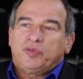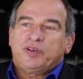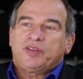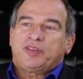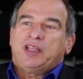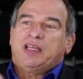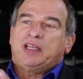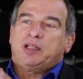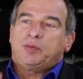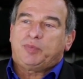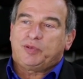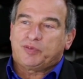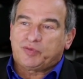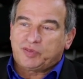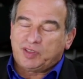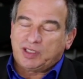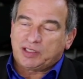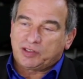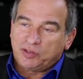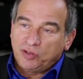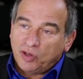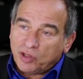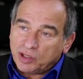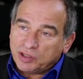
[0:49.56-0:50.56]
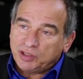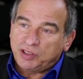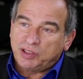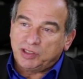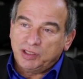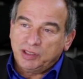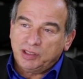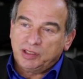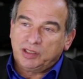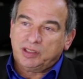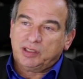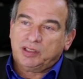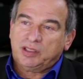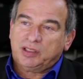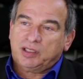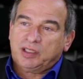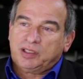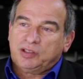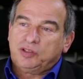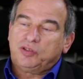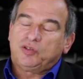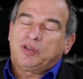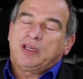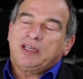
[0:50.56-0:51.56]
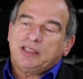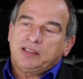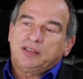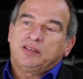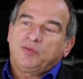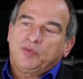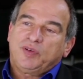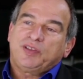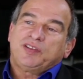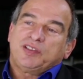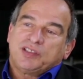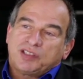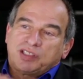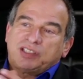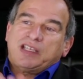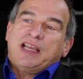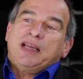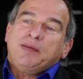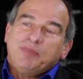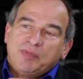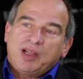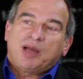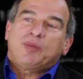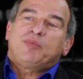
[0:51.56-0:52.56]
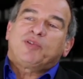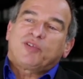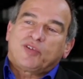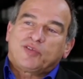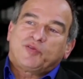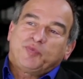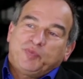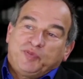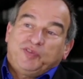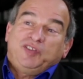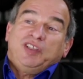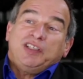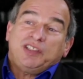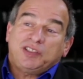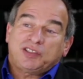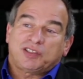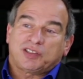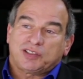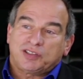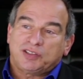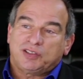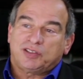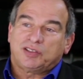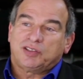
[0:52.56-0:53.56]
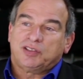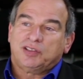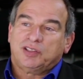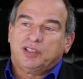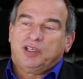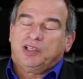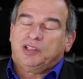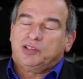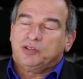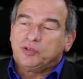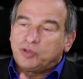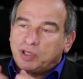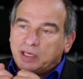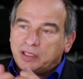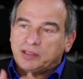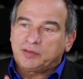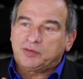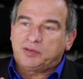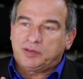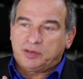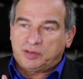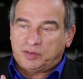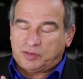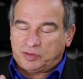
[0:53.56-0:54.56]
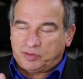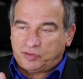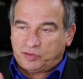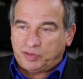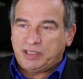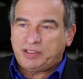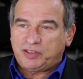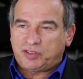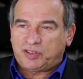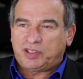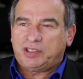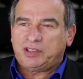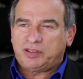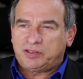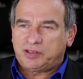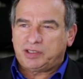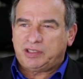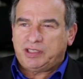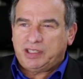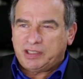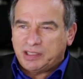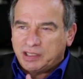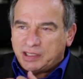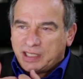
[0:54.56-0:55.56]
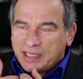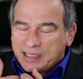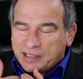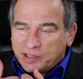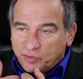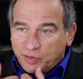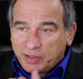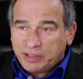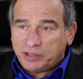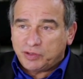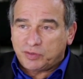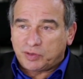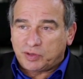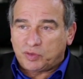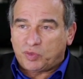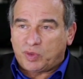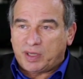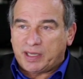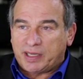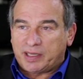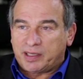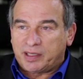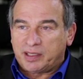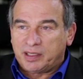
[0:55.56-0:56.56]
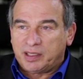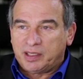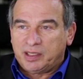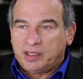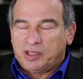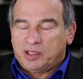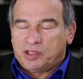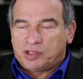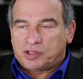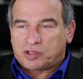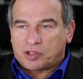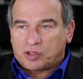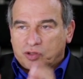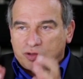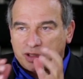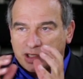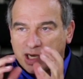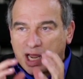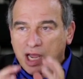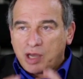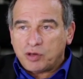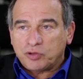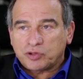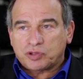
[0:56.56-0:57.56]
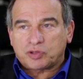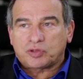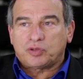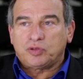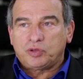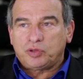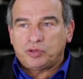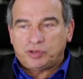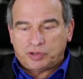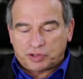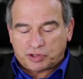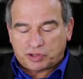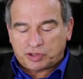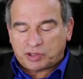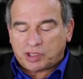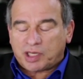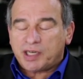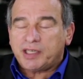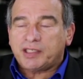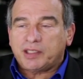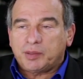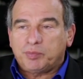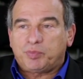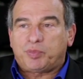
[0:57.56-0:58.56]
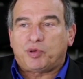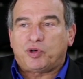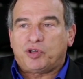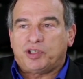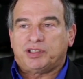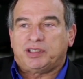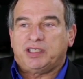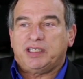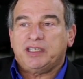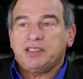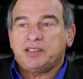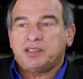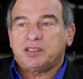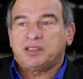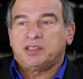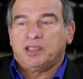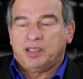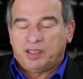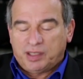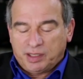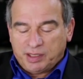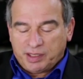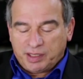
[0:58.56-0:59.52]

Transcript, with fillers: with the help of technology, you can, with the same number of teachers, you can treat children in an individual way. So in our school, the starting point is,